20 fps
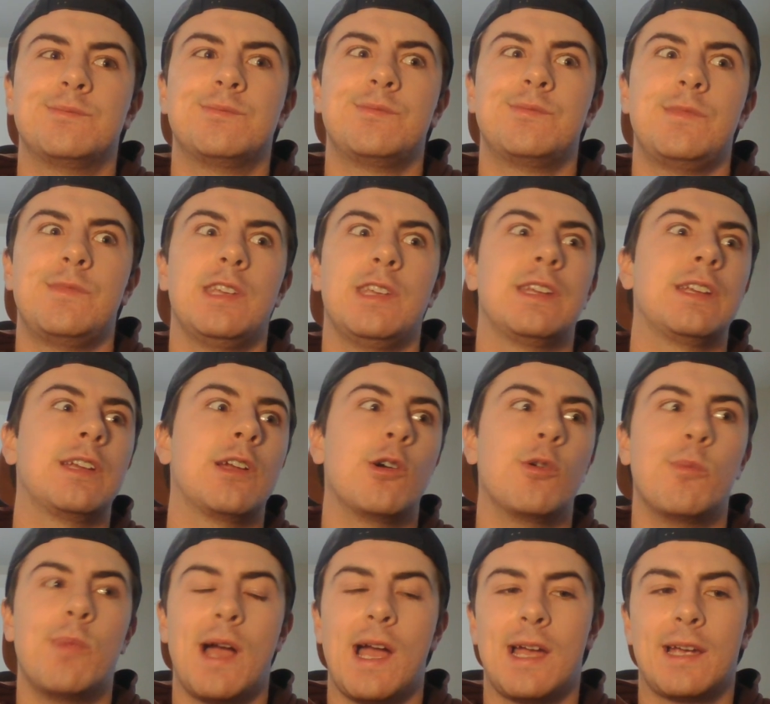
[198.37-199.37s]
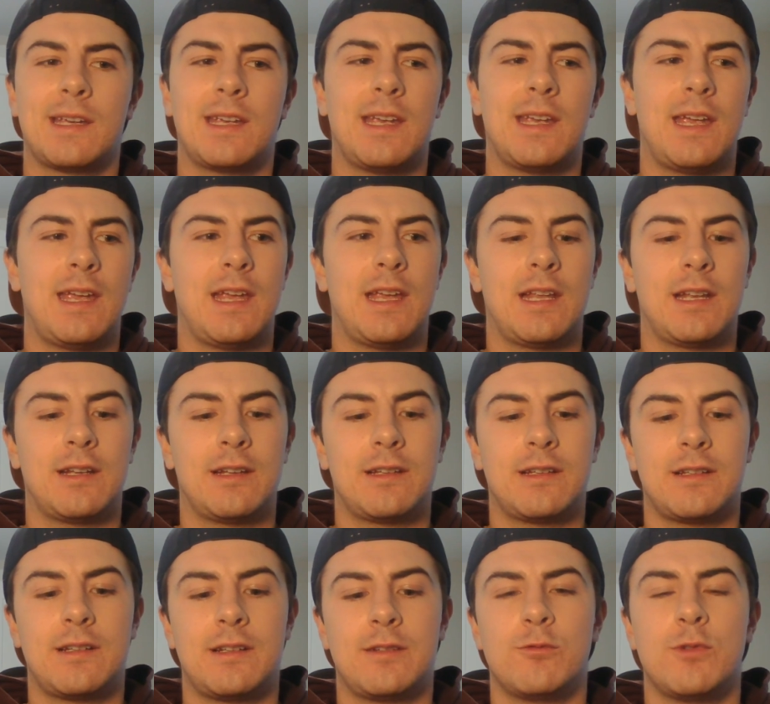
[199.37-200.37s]
you can go back
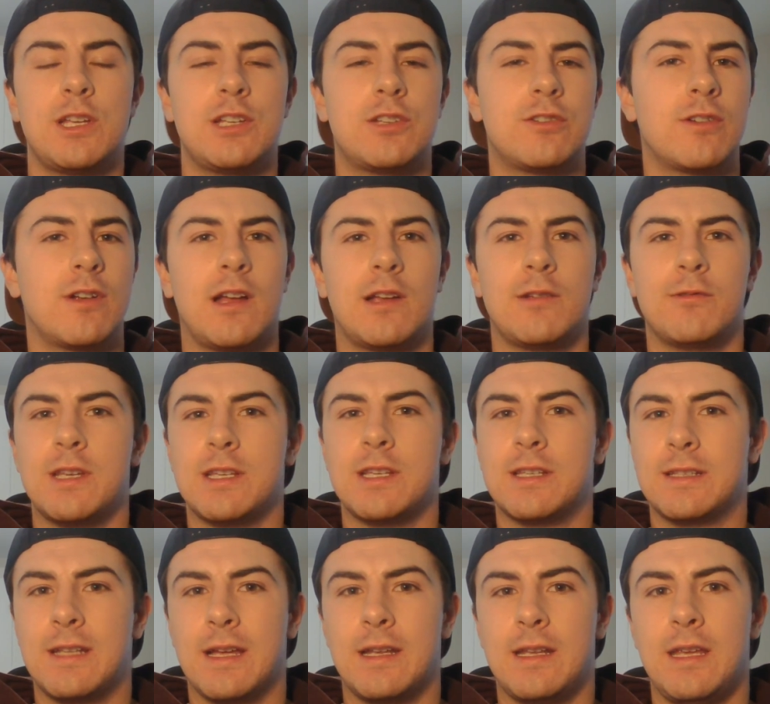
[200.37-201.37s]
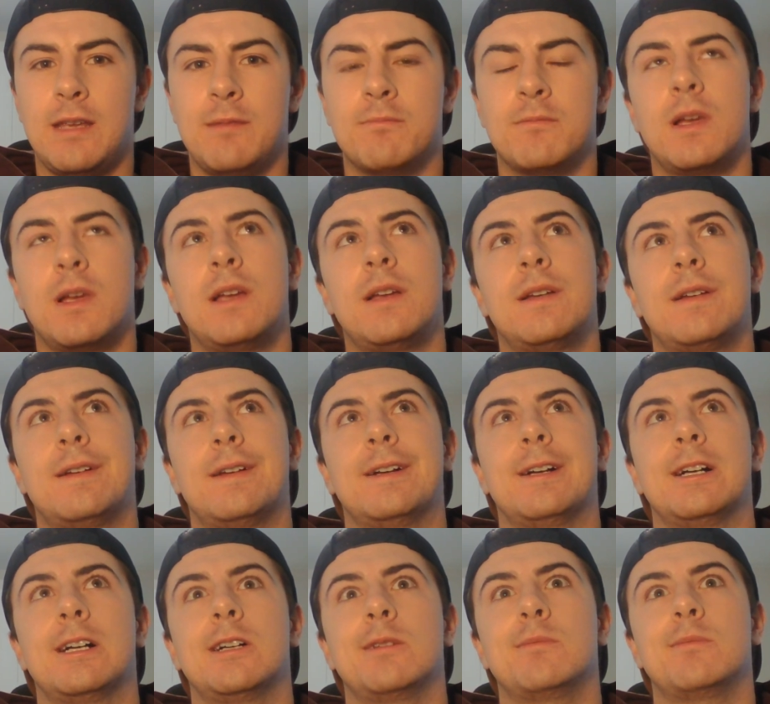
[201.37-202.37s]
and retry, restudy,
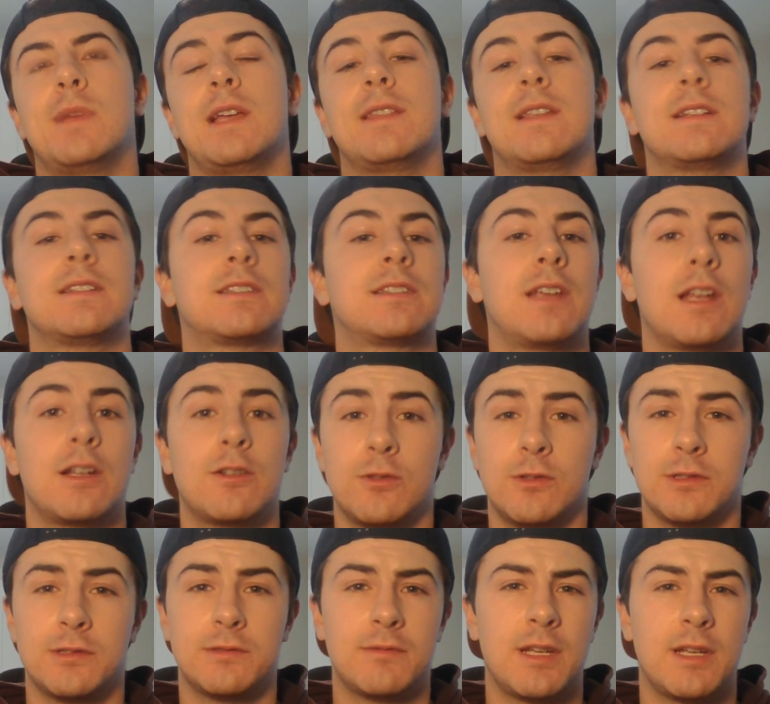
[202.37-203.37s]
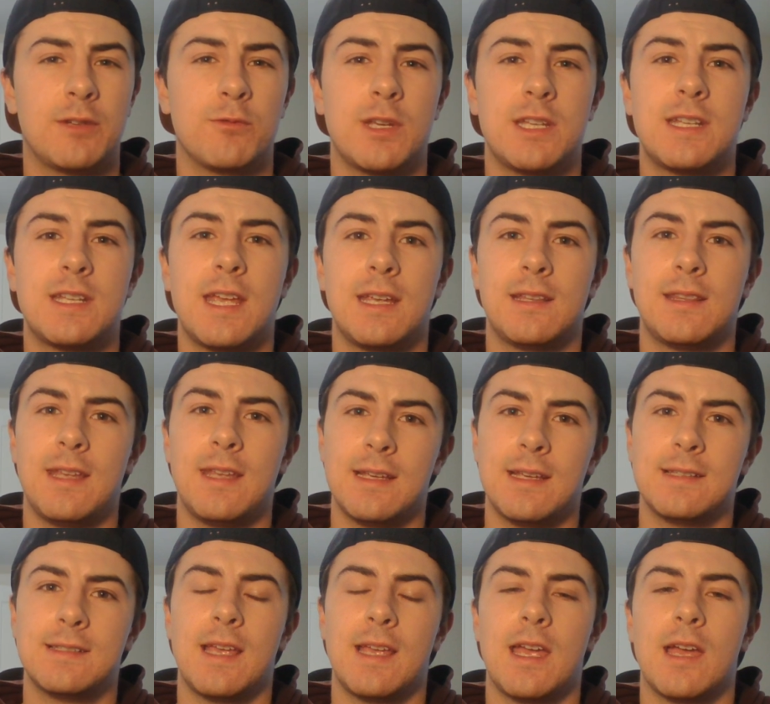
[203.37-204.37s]
and then schedule and retake the
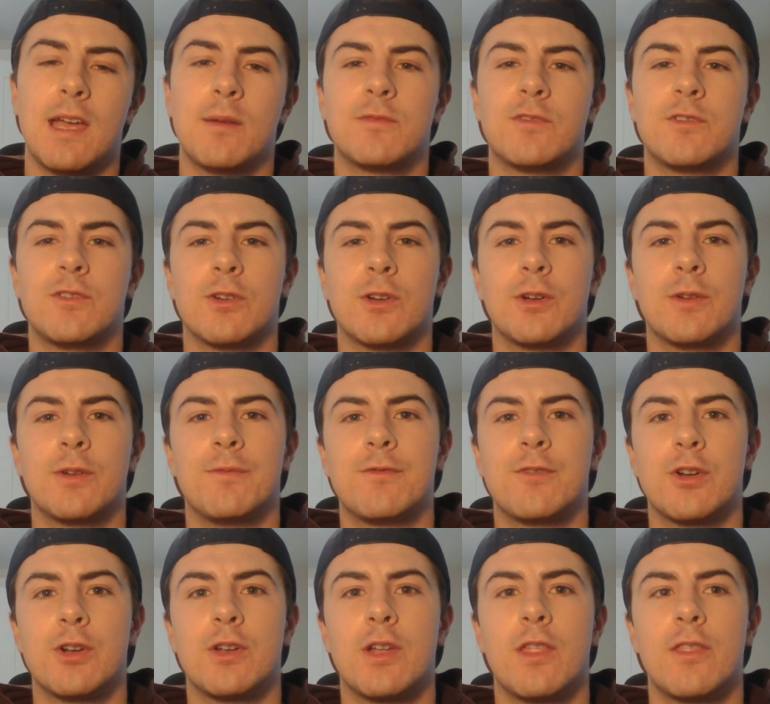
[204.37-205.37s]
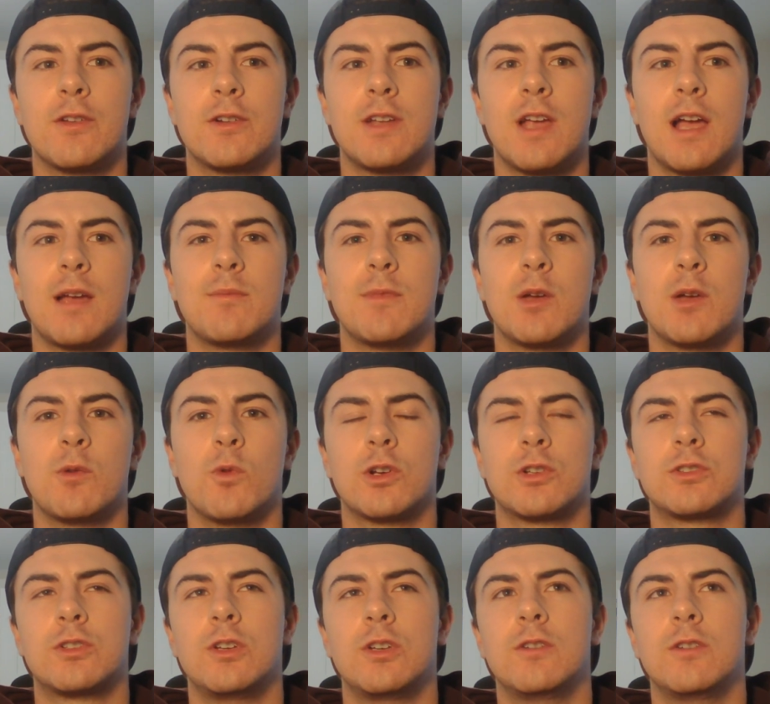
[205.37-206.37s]
exam for another time that
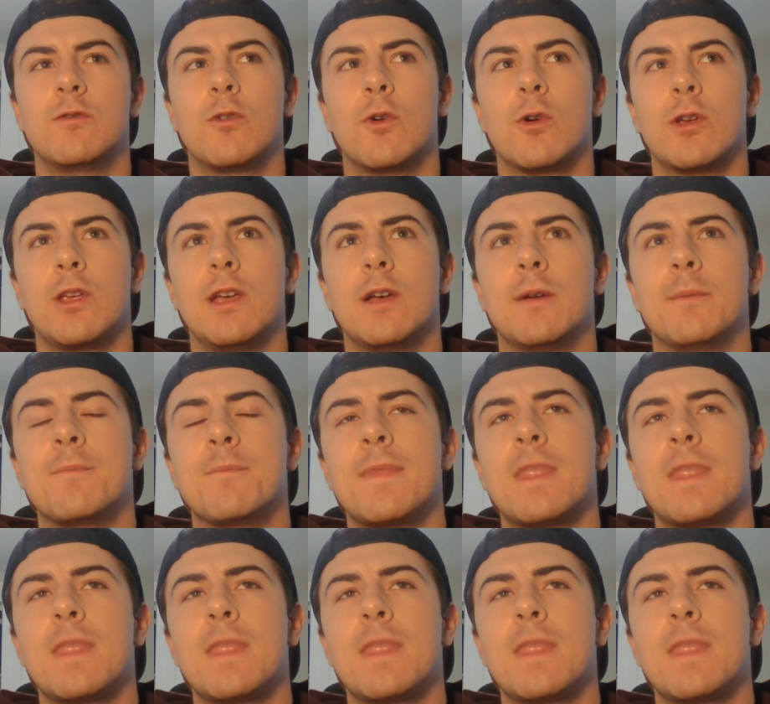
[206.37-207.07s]
works good for you.